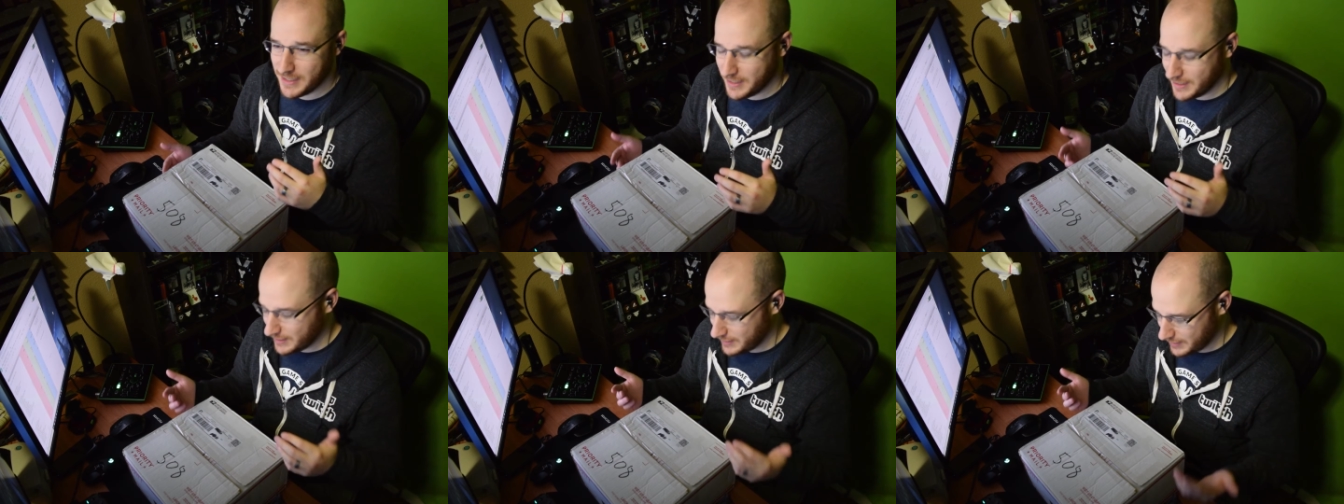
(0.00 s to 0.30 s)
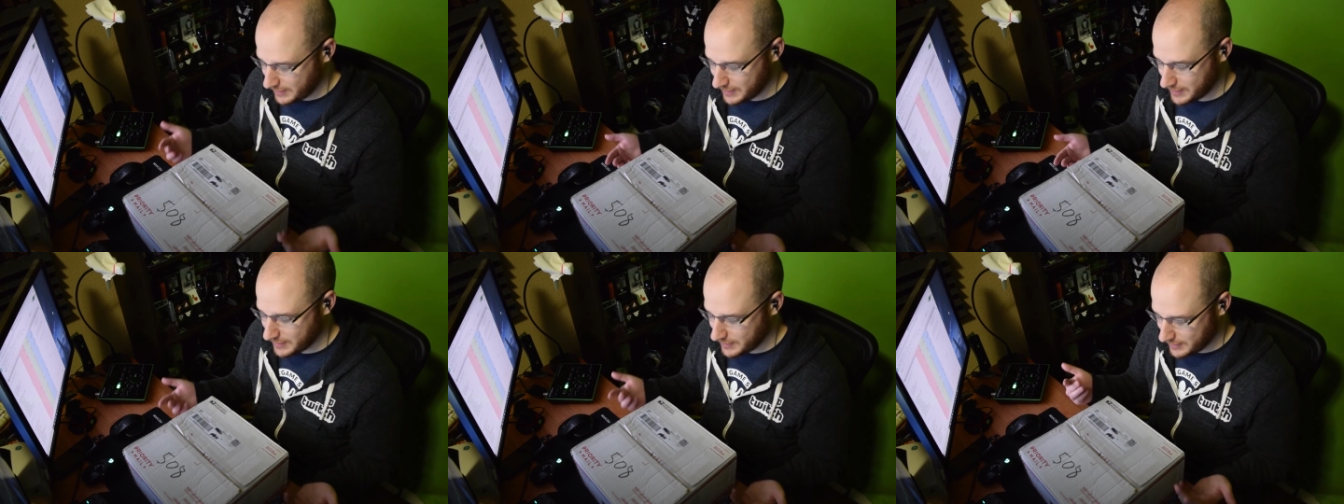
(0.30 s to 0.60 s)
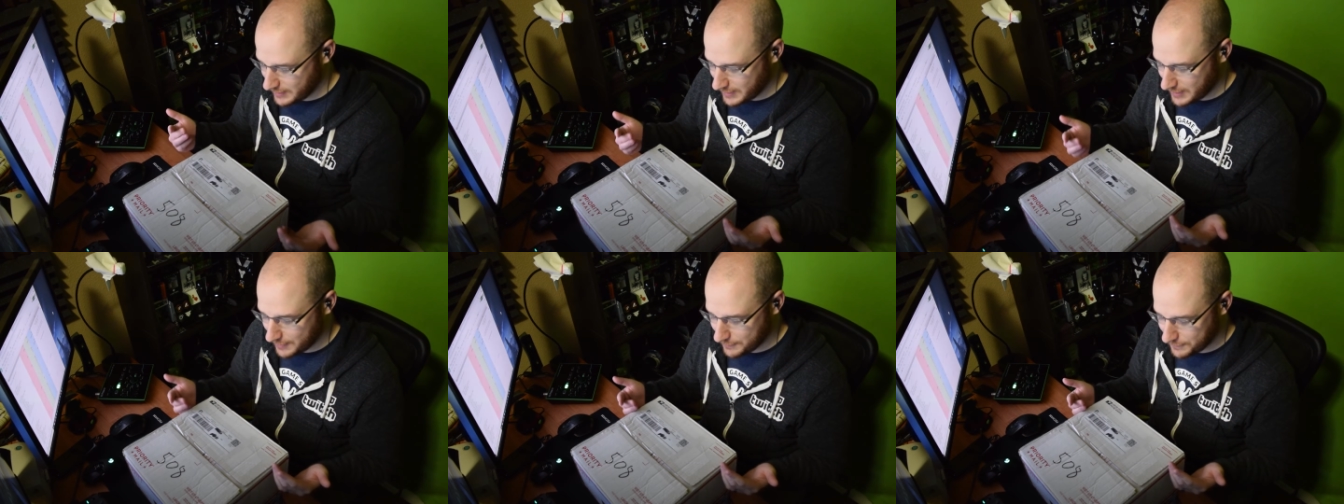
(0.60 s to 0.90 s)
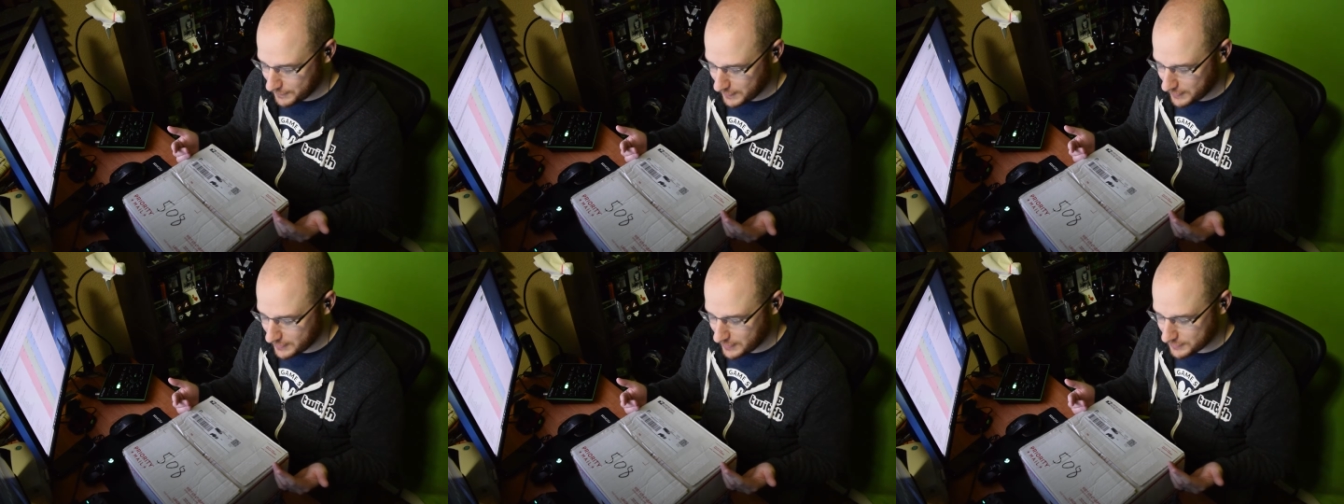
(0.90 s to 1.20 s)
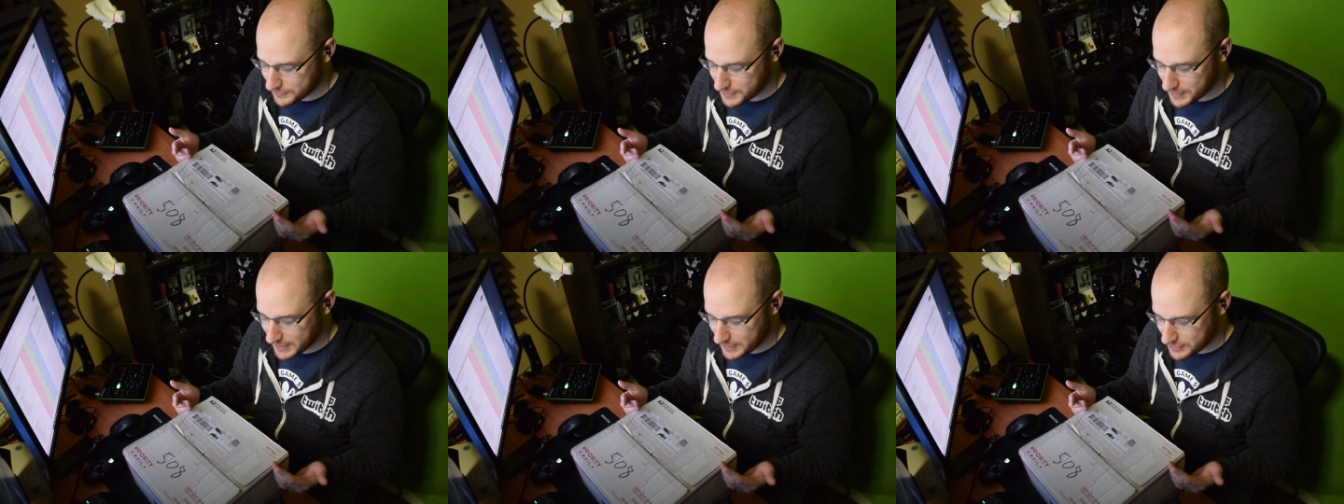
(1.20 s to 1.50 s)
And I figured
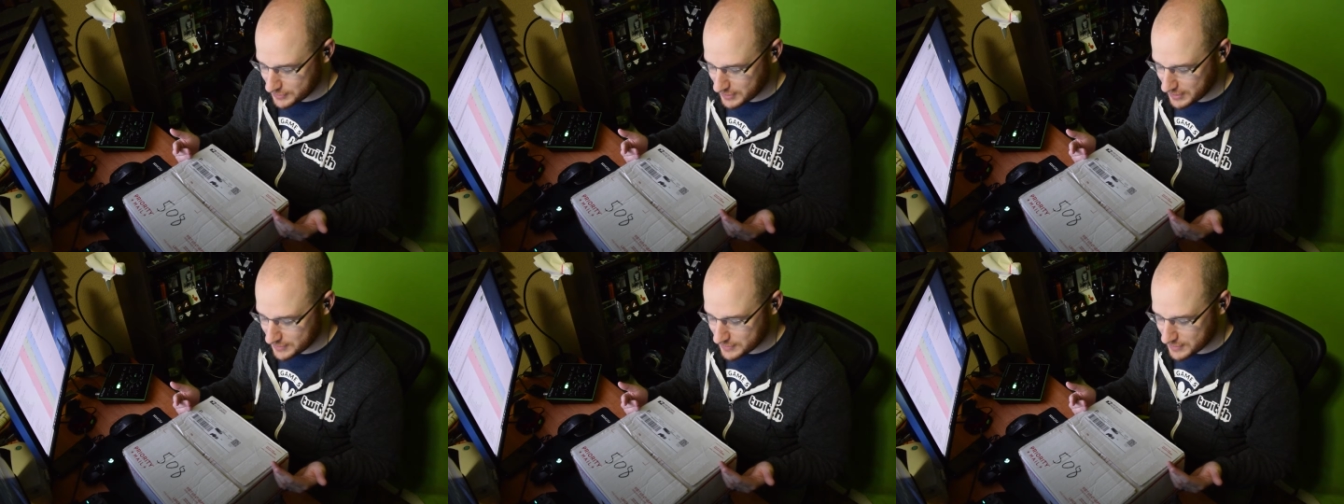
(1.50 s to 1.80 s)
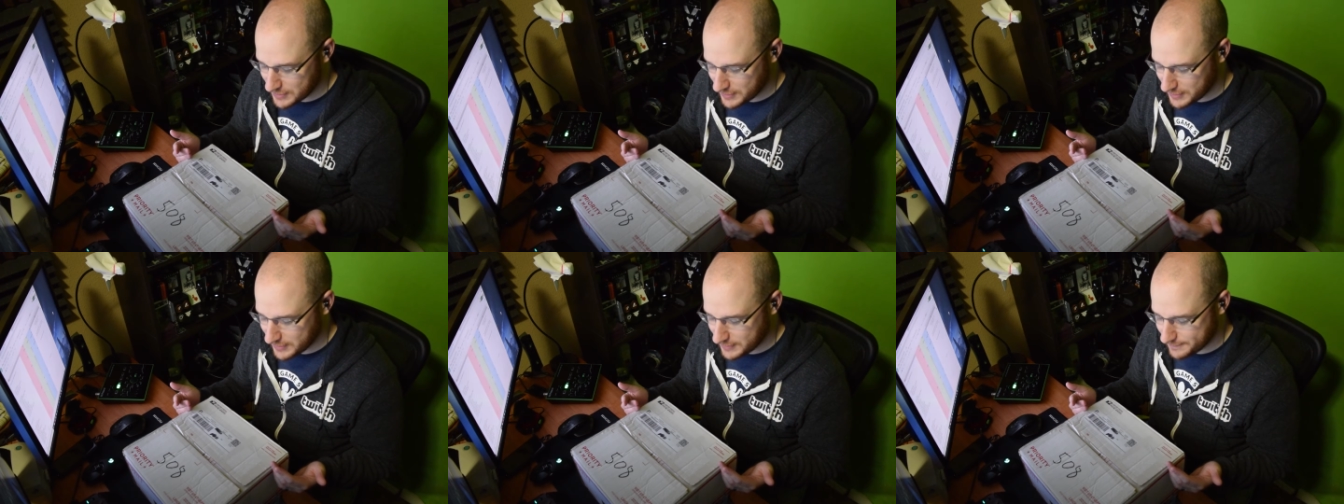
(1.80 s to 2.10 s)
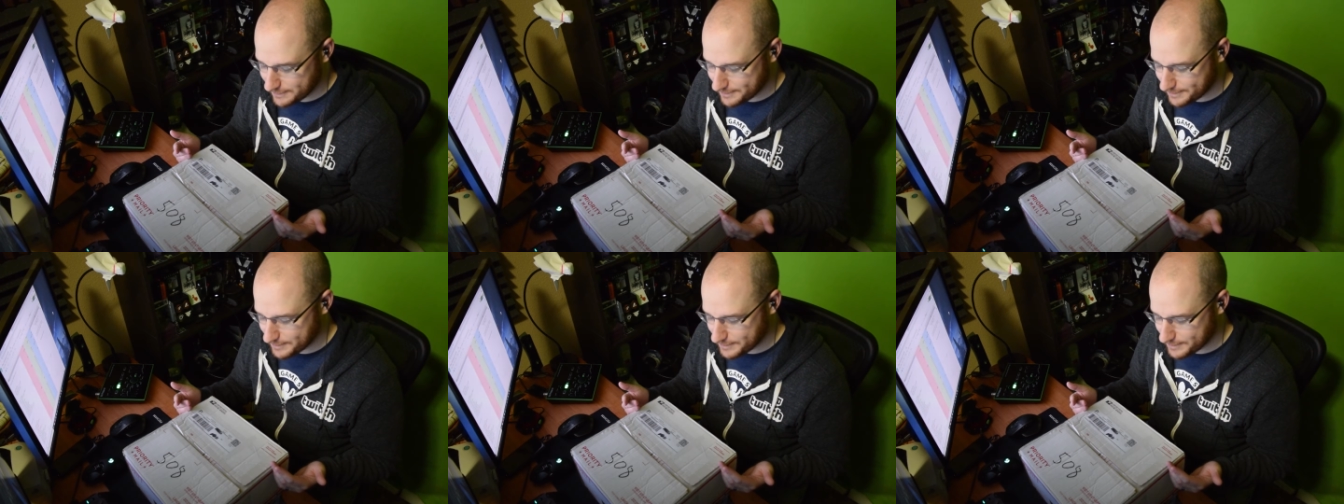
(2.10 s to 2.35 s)
I'll take a chance on it.